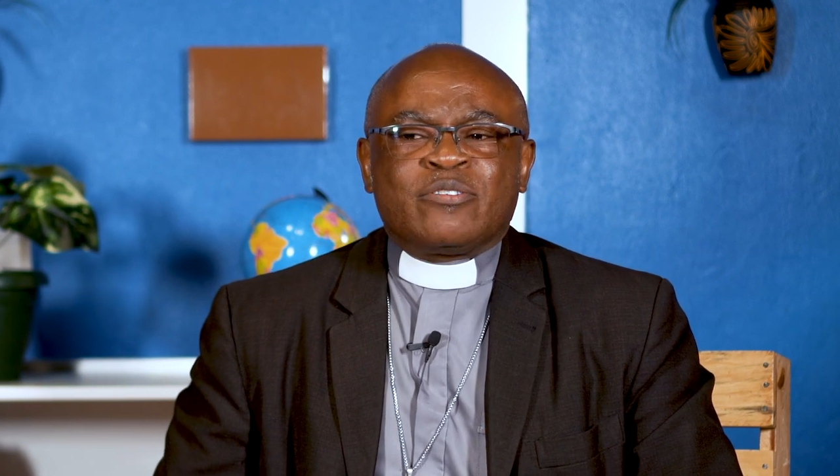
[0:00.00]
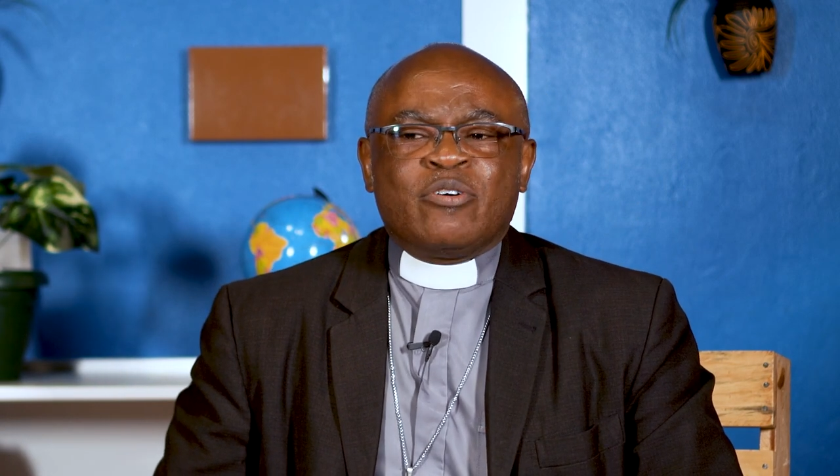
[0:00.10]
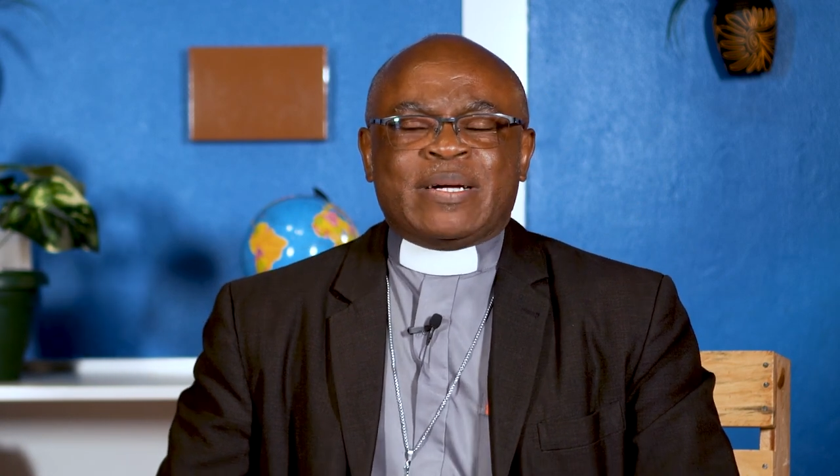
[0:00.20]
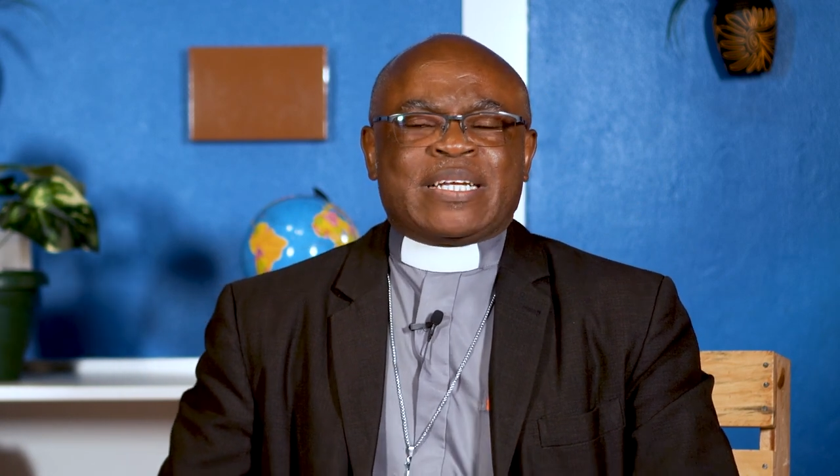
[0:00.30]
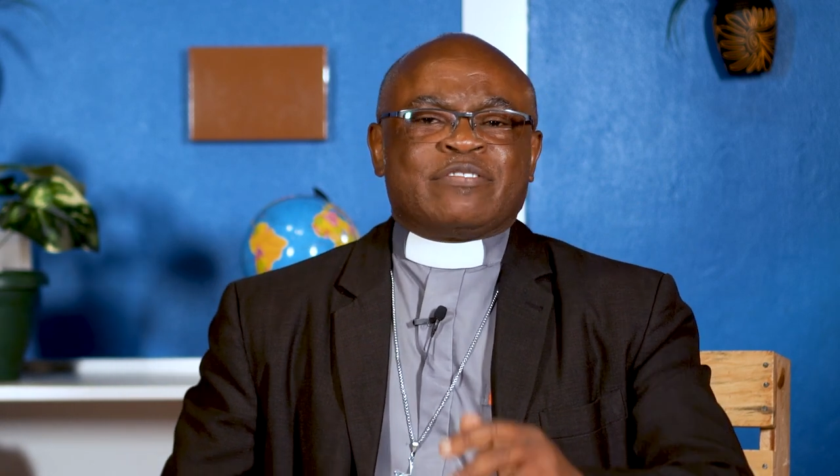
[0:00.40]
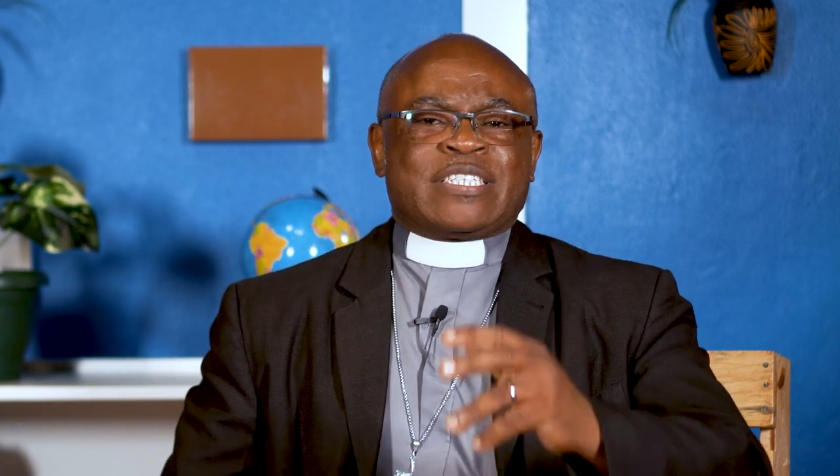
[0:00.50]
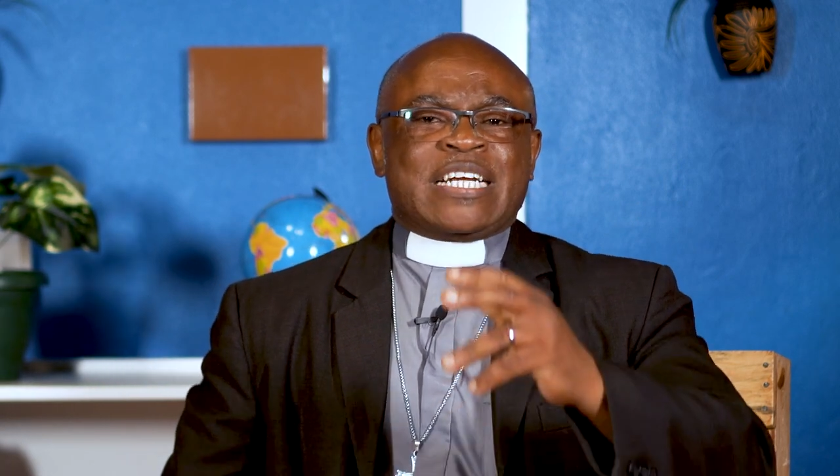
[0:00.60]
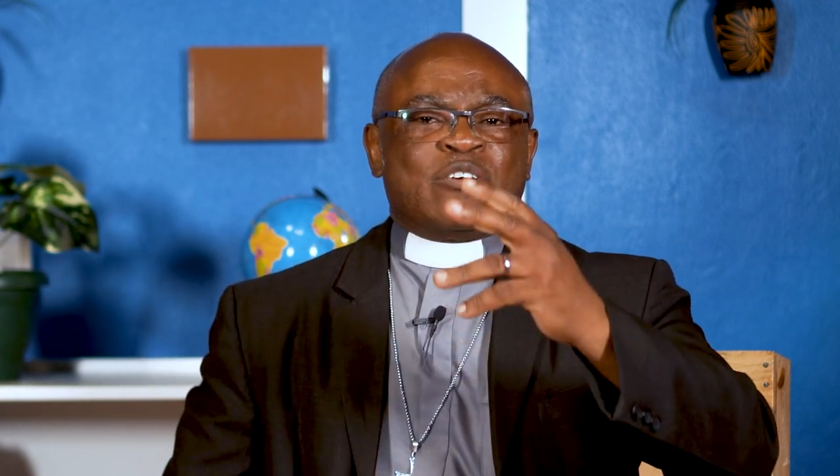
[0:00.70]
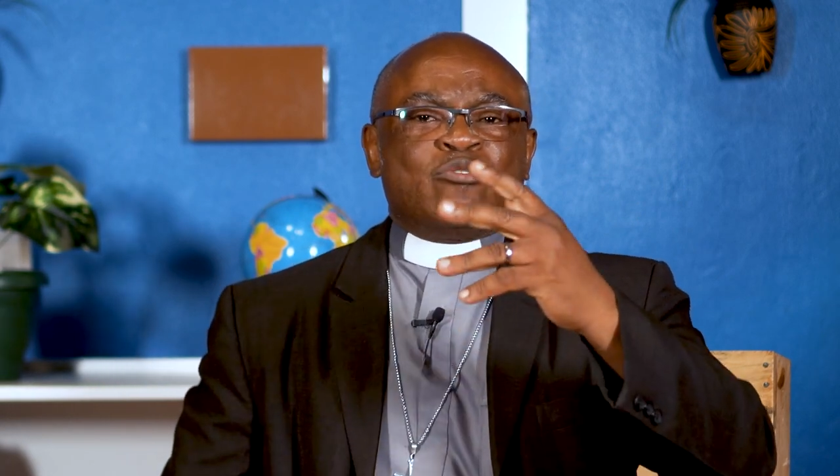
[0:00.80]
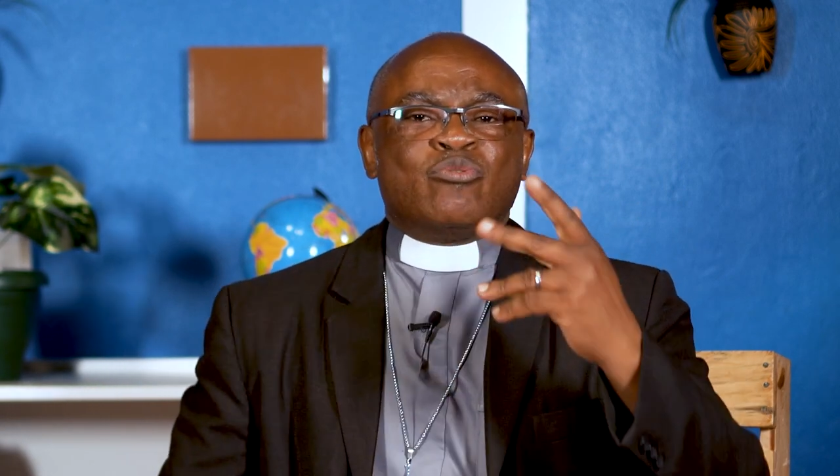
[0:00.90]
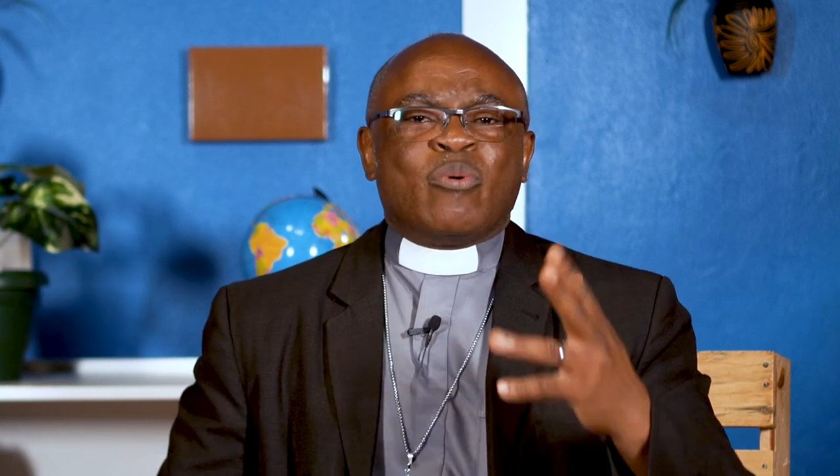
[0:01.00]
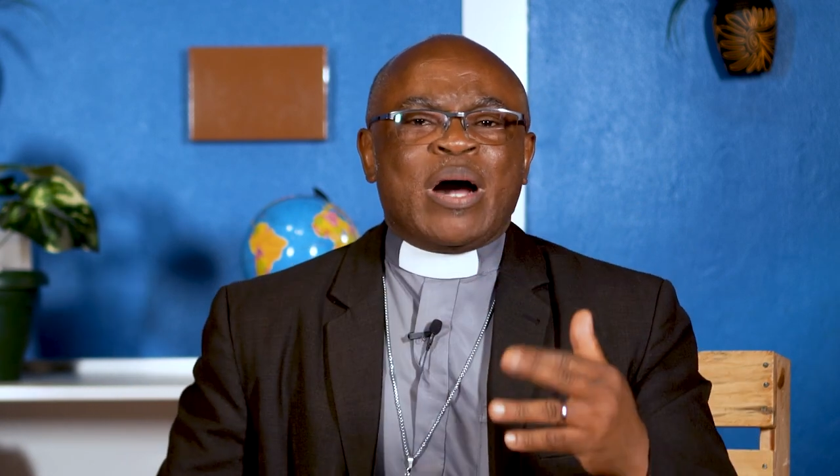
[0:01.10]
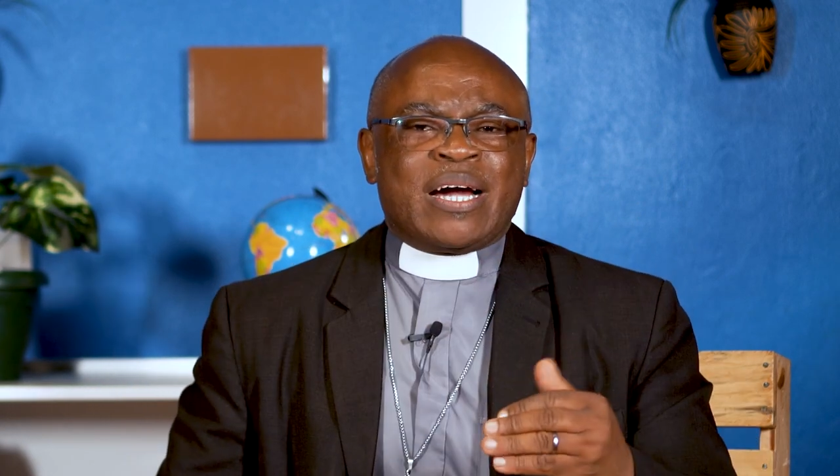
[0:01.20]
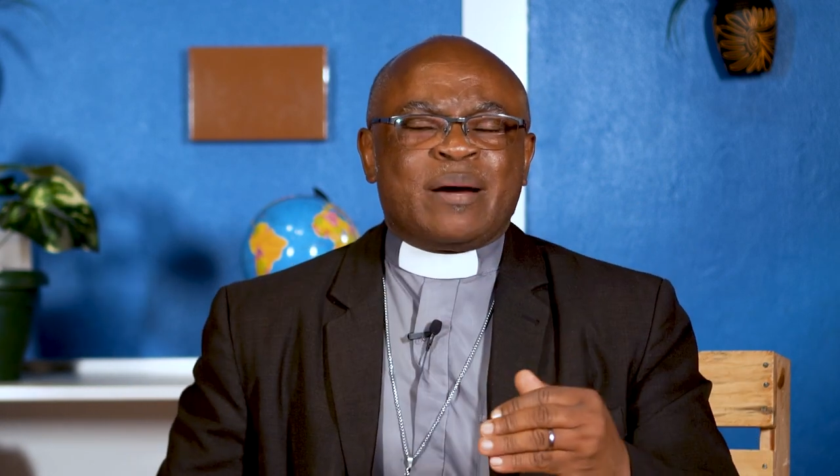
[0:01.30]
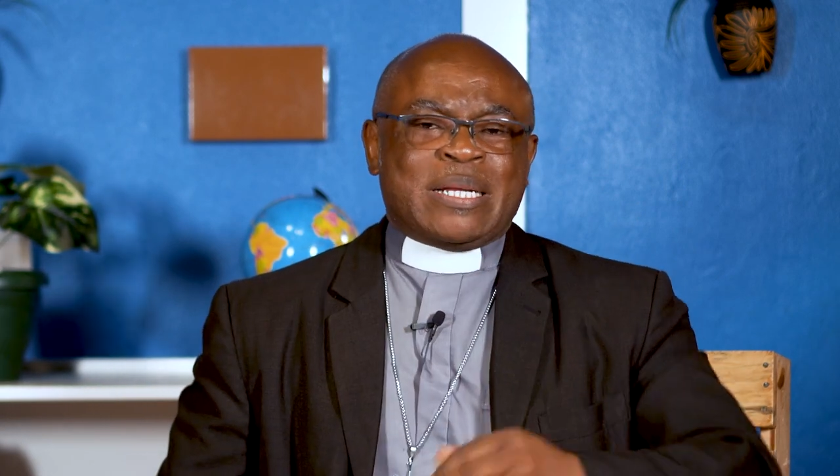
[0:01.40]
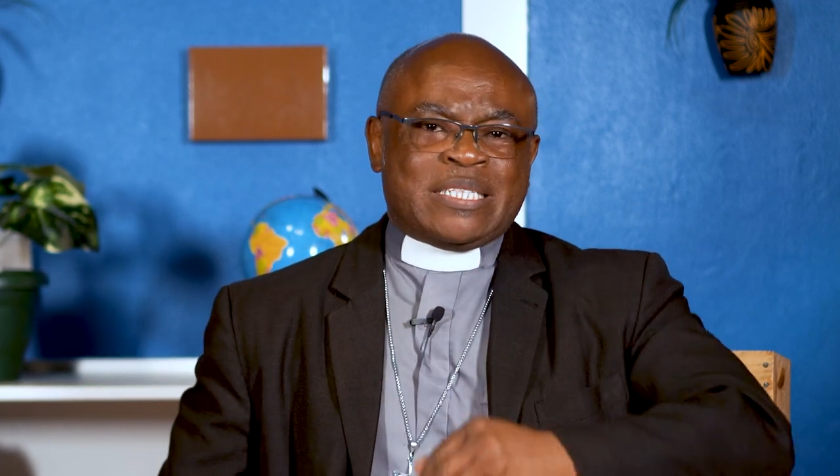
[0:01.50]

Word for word: who might have started good work but